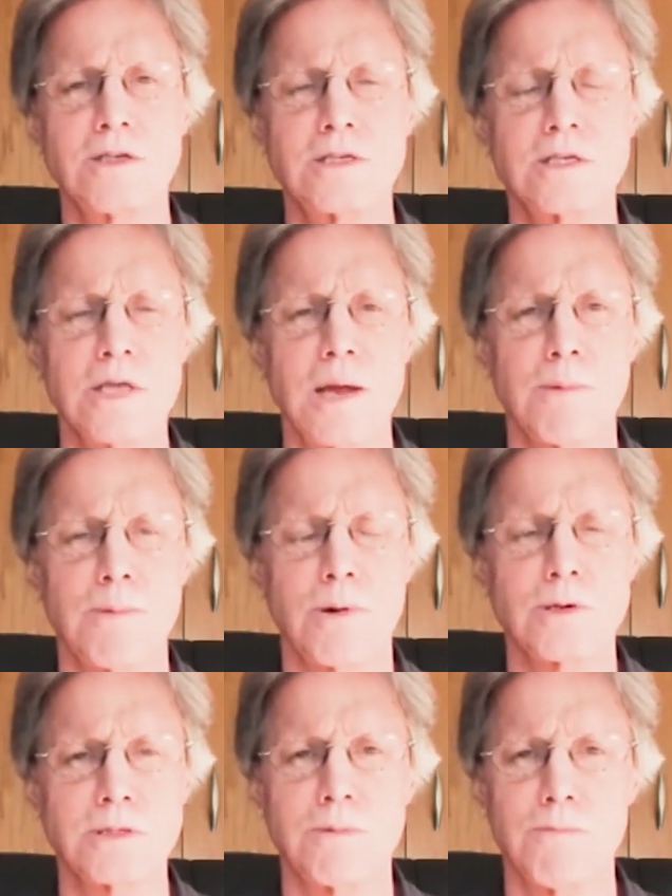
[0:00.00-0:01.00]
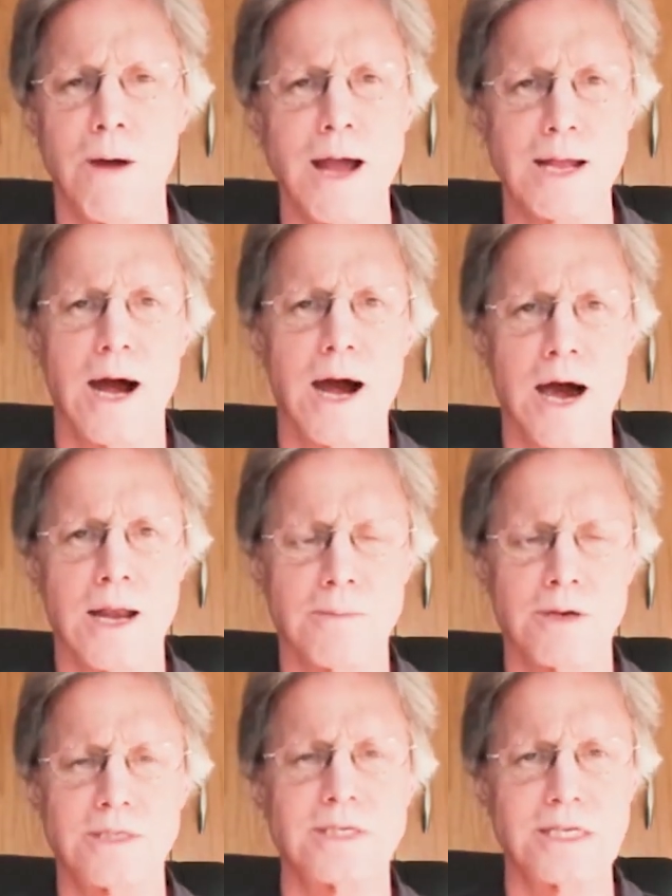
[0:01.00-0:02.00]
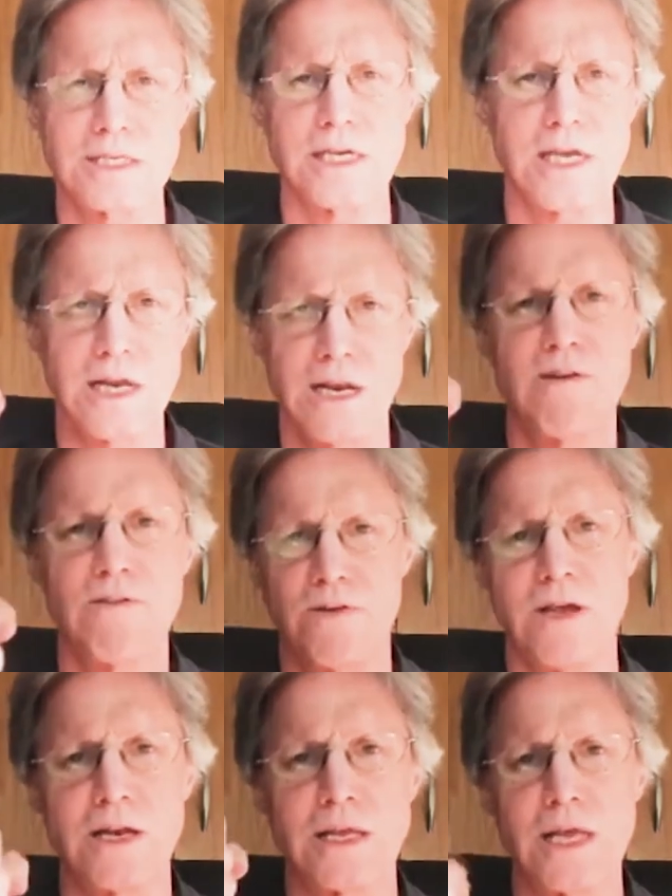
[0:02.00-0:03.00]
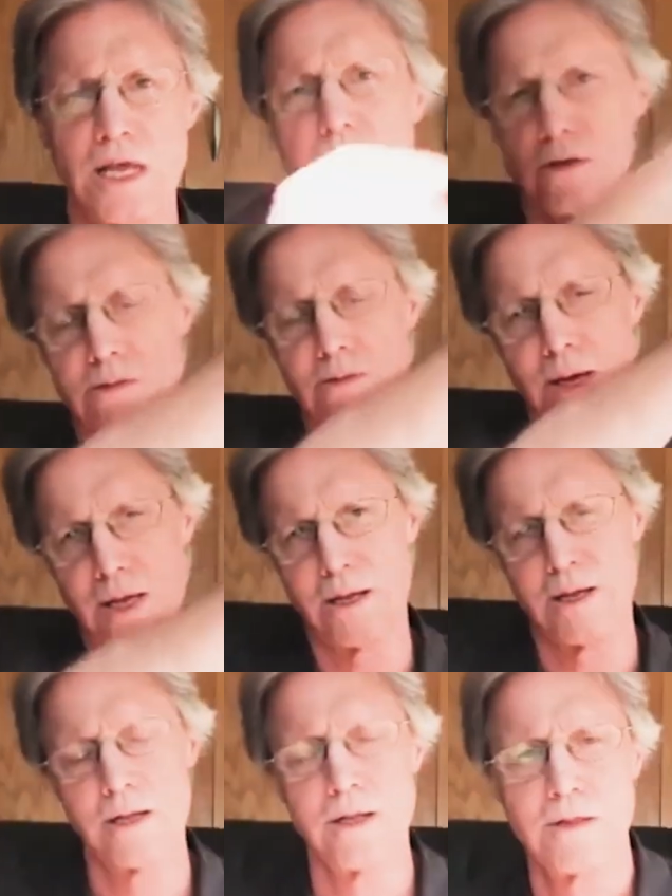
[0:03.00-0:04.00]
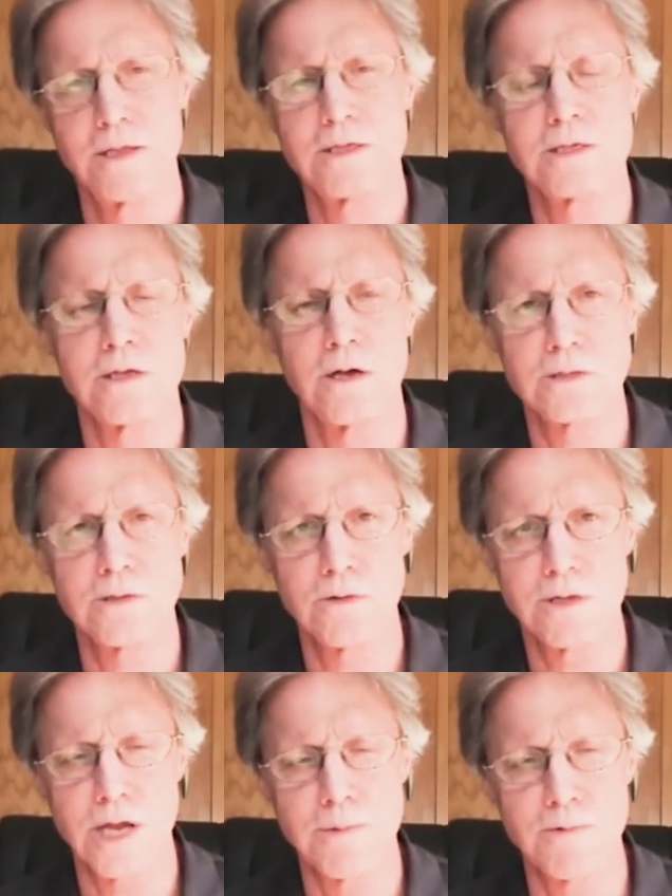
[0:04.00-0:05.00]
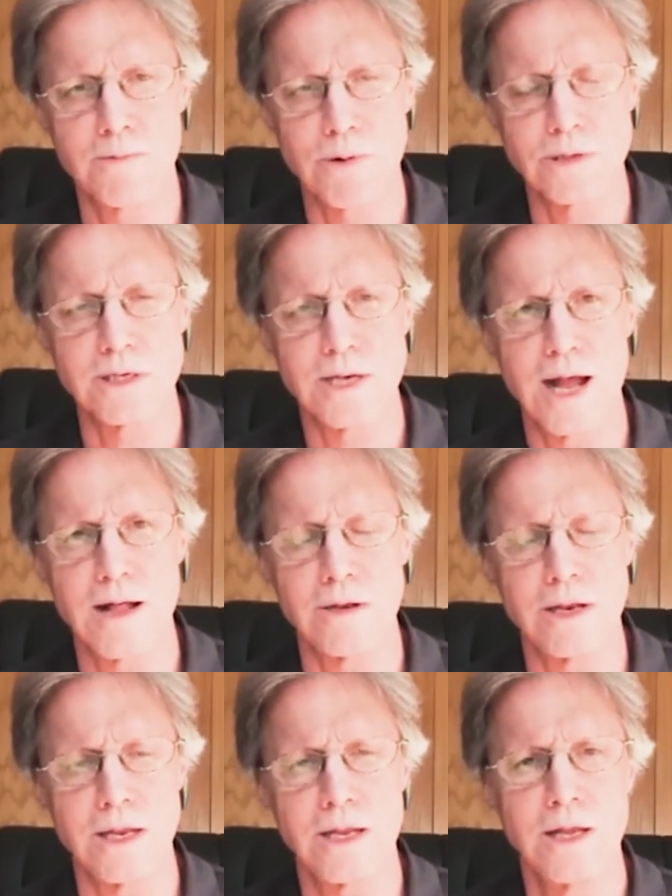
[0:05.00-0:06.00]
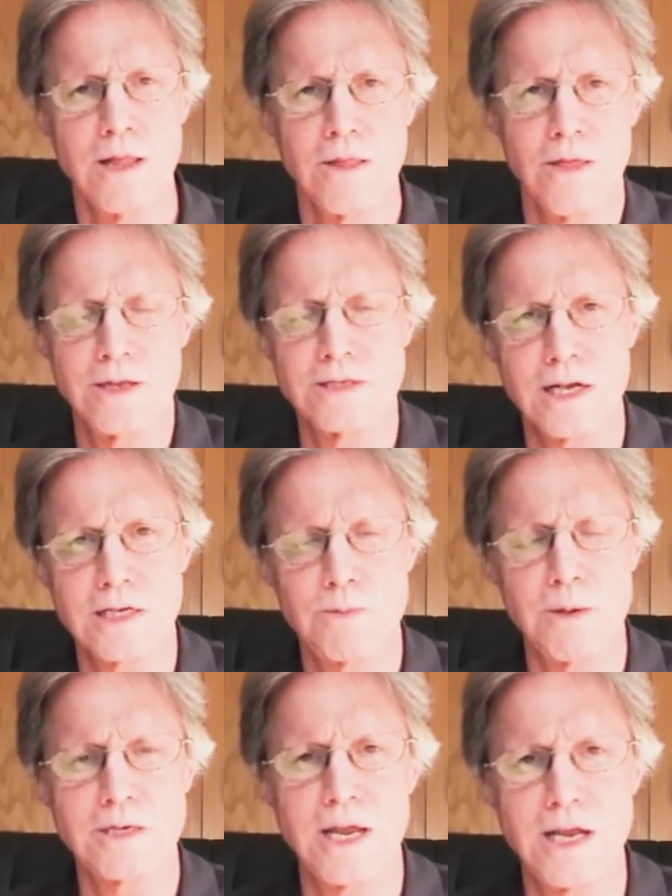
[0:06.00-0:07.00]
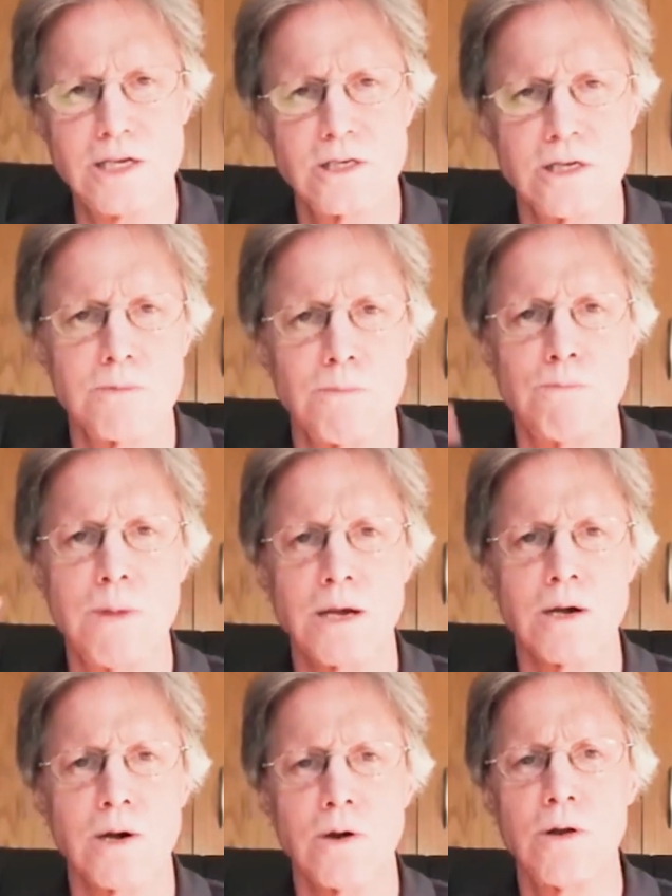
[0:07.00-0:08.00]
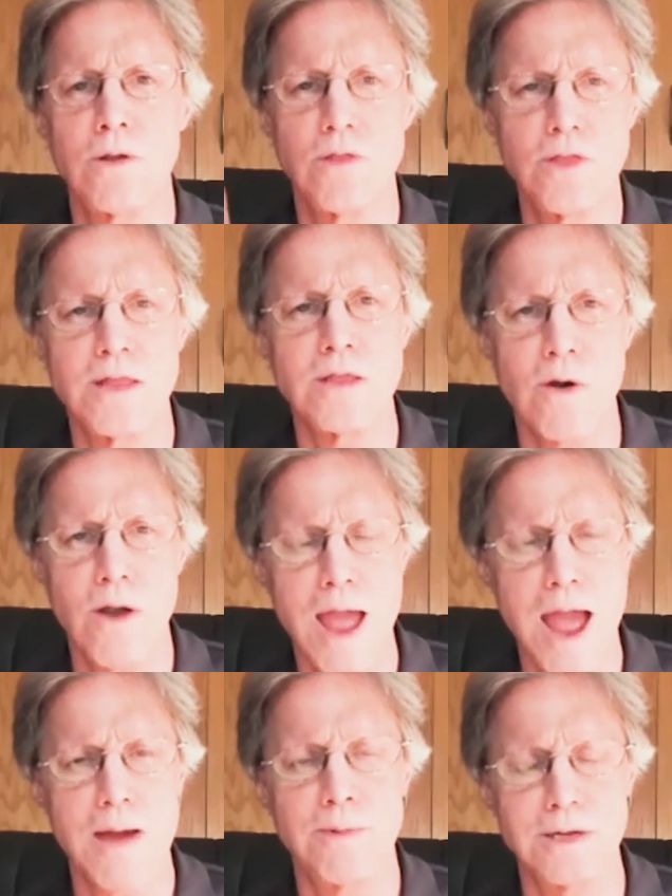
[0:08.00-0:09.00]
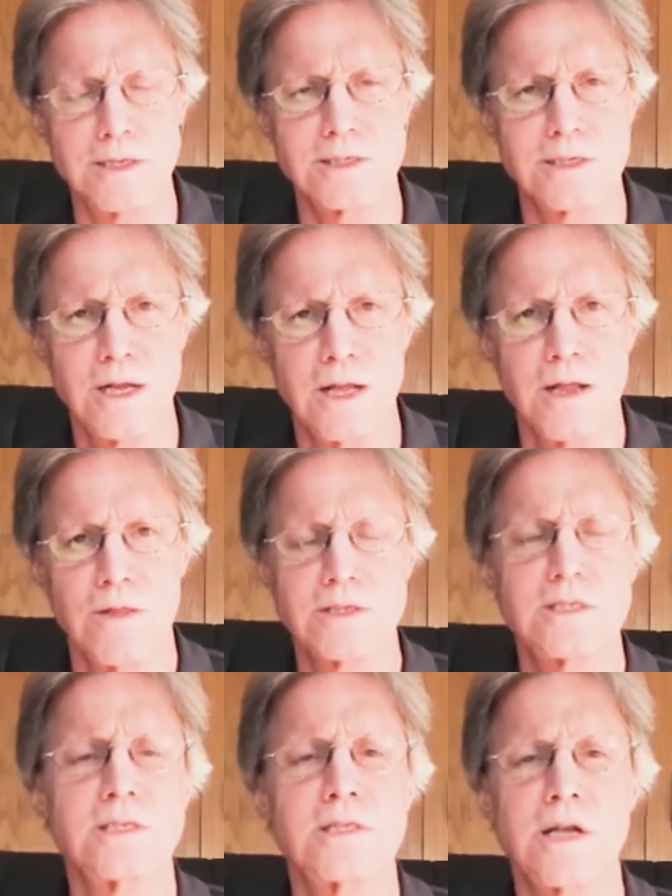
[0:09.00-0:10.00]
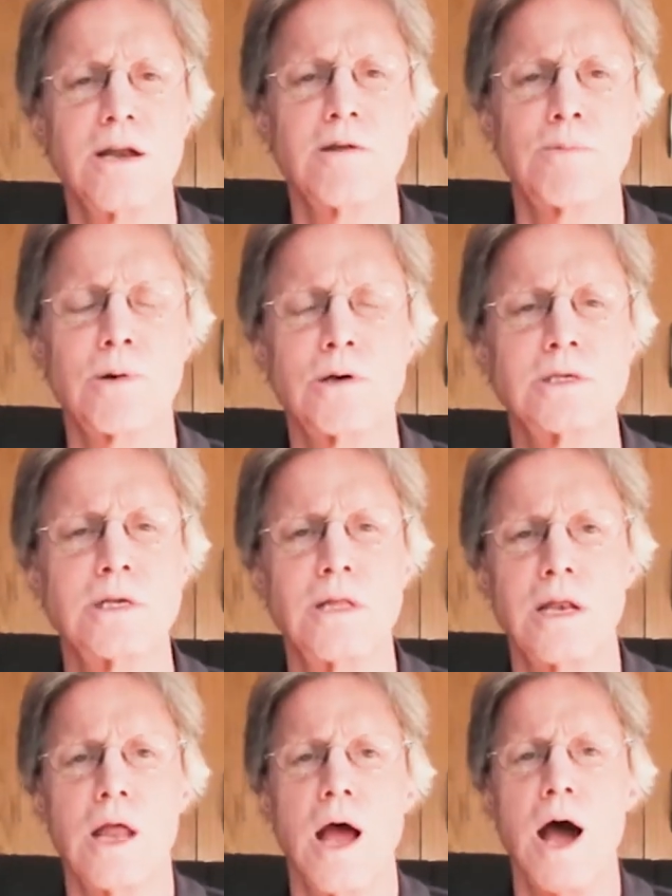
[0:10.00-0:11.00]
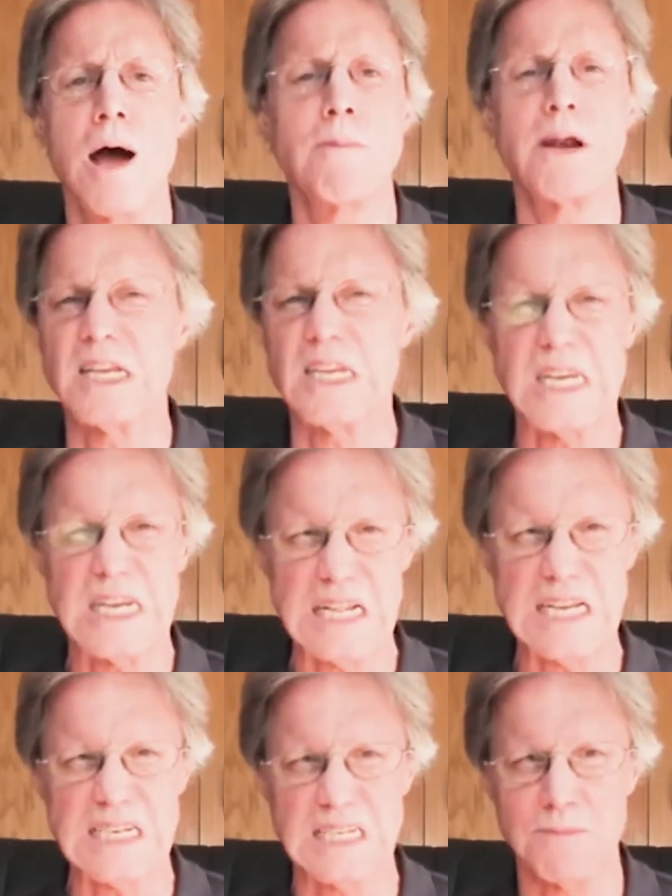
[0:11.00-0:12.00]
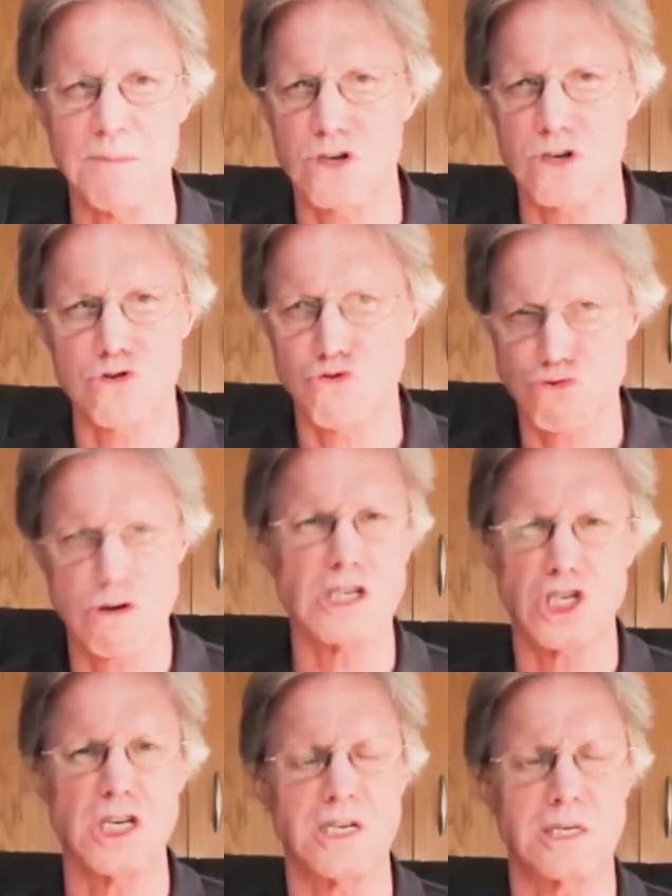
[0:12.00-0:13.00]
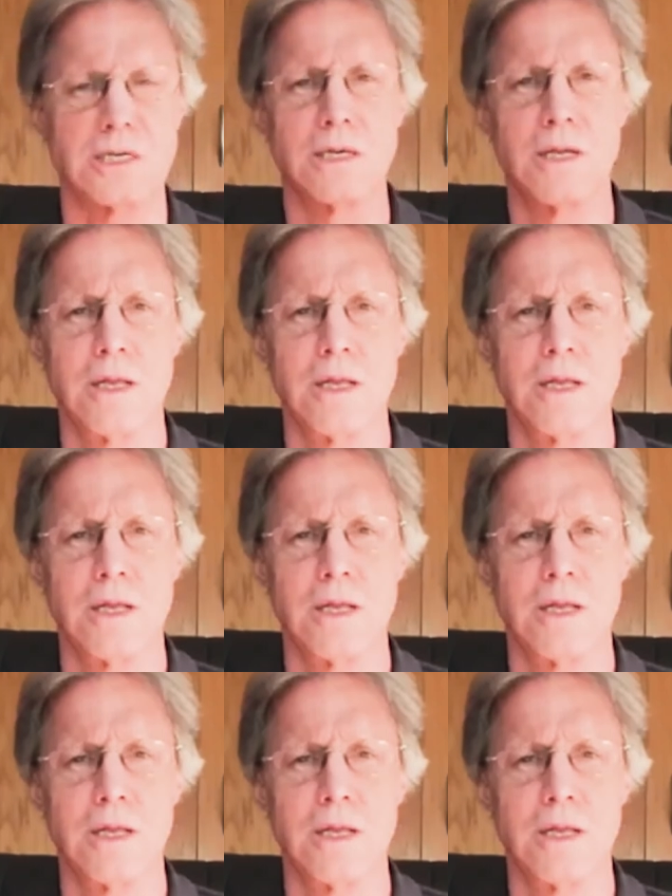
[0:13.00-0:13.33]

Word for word: This is the type of person, by God, I'm going to succeed if it kills me. This is also the type of personality that has expectations bigger than their habits. This is the kind of person that I'm going to kill it, I'm going to crush it.